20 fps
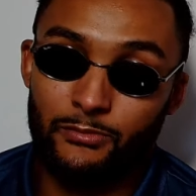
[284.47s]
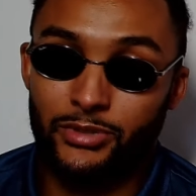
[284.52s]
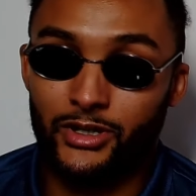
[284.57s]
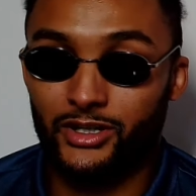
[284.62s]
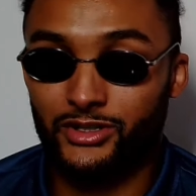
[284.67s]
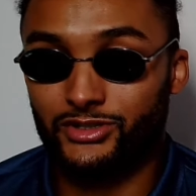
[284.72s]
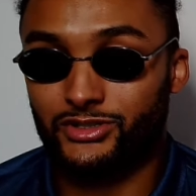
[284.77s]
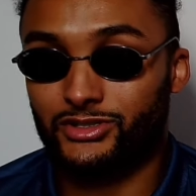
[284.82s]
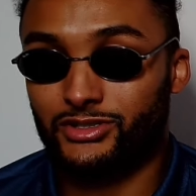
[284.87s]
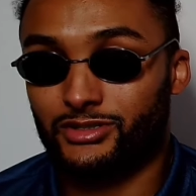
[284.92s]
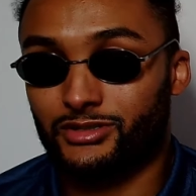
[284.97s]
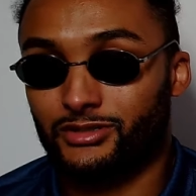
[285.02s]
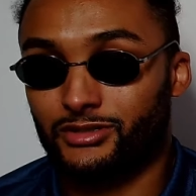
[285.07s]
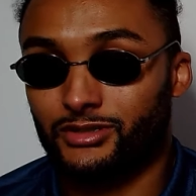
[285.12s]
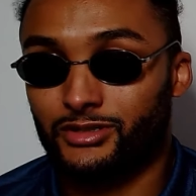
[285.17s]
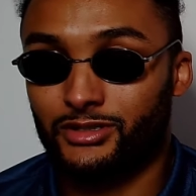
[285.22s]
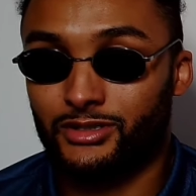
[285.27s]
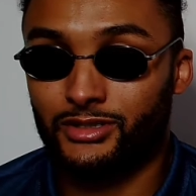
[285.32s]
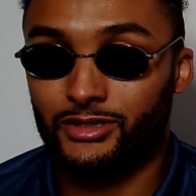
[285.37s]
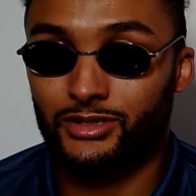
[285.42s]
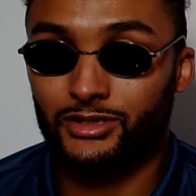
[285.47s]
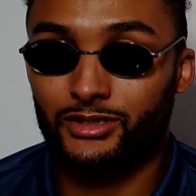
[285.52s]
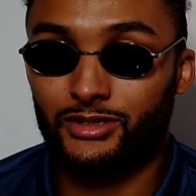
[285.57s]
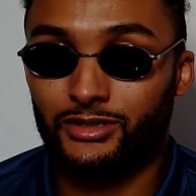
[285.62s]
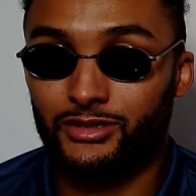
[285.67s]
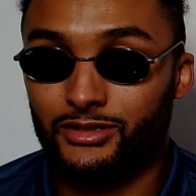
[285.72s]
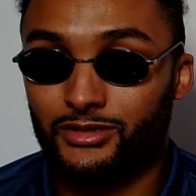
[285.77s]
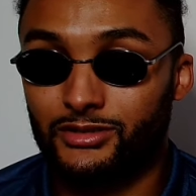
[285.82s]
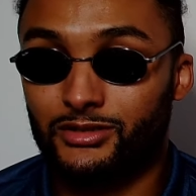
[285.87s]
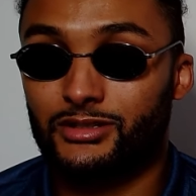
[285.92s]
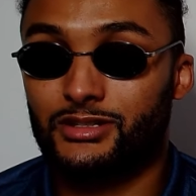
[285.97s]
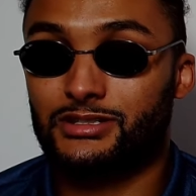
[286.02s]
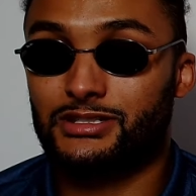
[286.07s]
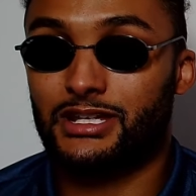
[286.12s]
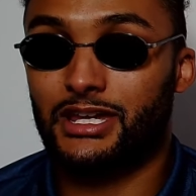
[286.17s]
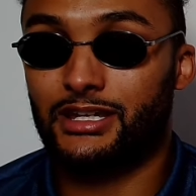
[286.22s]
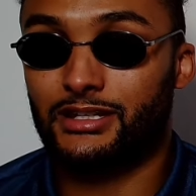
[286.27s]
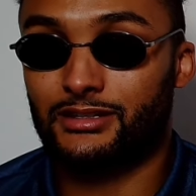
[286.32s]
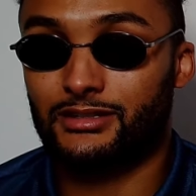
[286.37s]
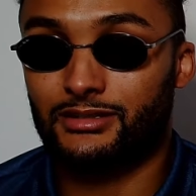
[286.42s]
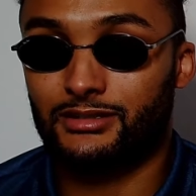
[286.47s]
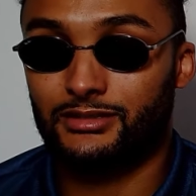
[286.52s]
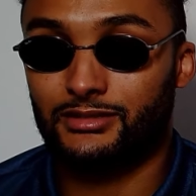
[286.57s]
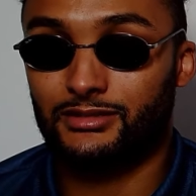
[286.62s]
punch. Do you understand?